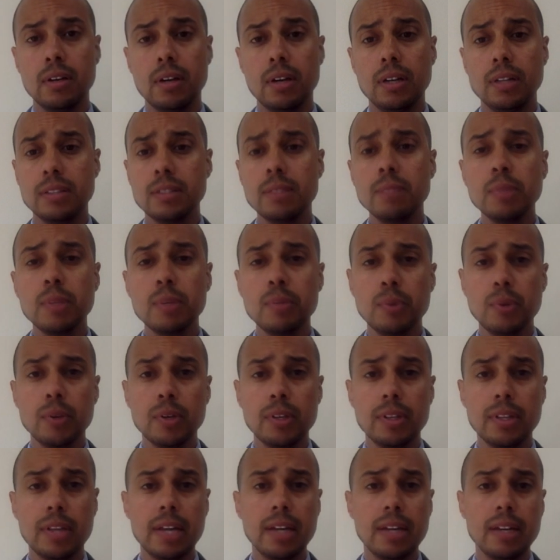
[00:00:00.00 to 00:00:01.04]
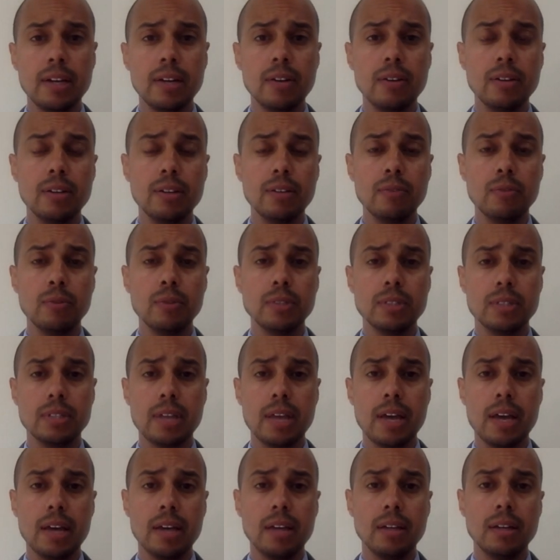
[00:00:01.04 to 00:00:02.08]
Simply put, that narrative was
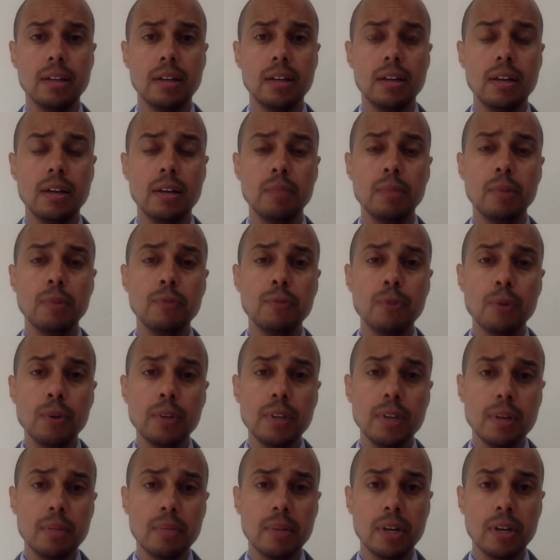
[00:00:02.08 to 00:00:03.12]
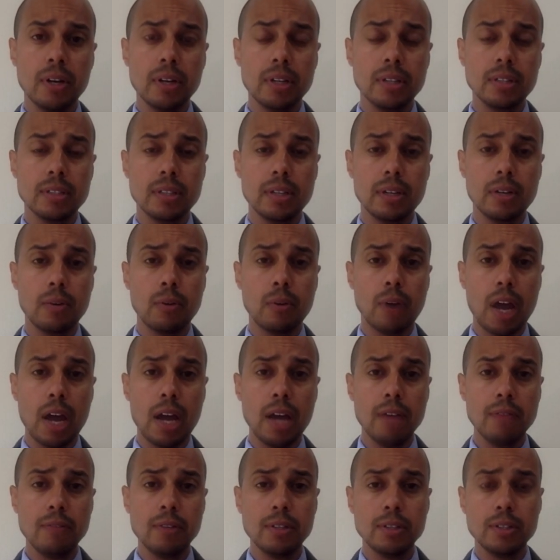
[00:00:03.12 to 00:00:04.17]
that before the Americans had
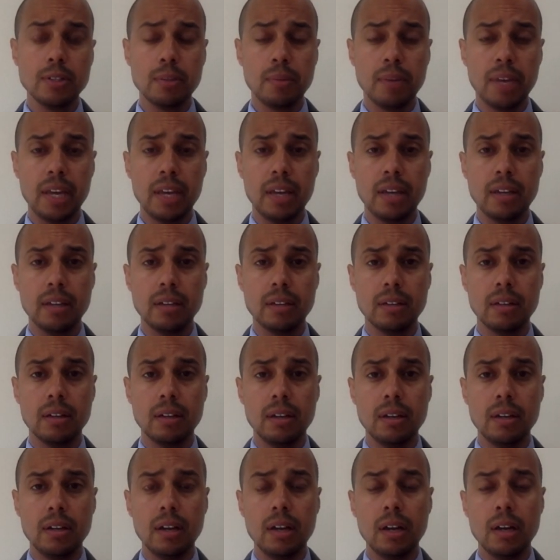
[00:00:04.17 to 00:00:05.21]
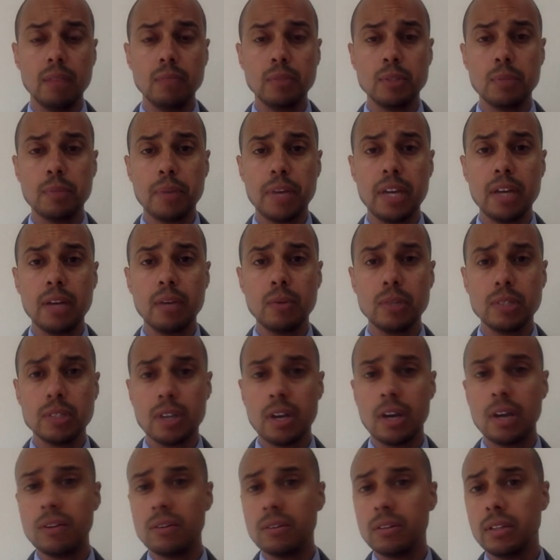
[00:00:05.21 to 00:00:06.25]
arrived in Japan, Japan was
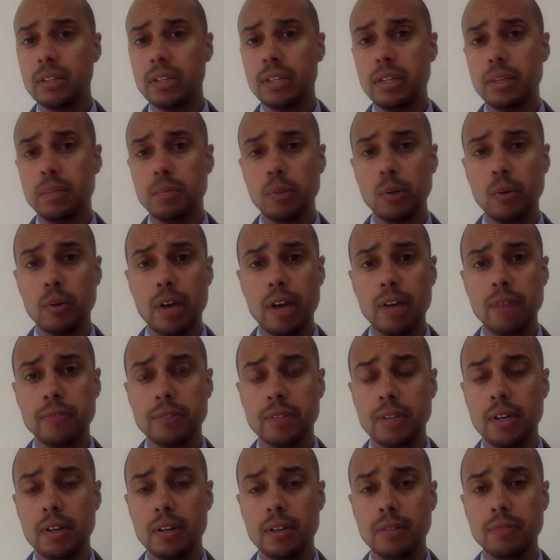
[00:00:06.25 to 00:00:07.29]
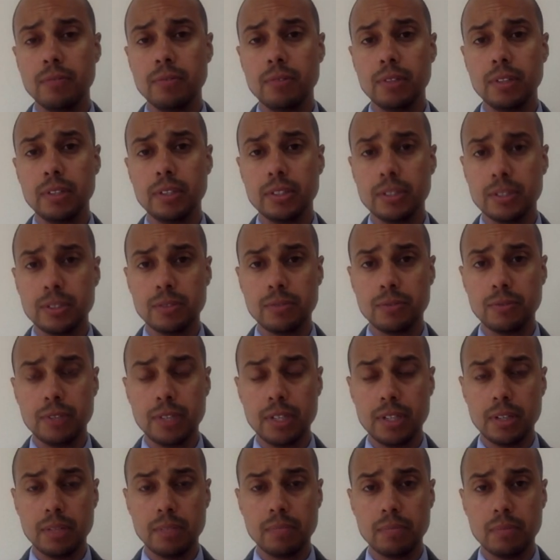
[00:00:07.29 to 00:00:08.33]
utterly bereft of religious
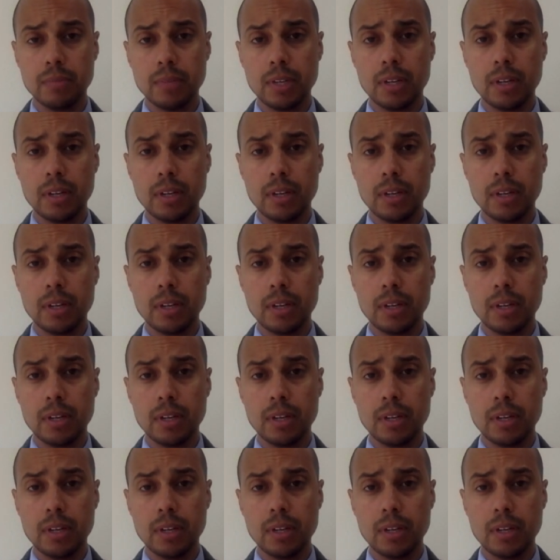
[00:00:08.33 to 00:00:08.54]
freedom.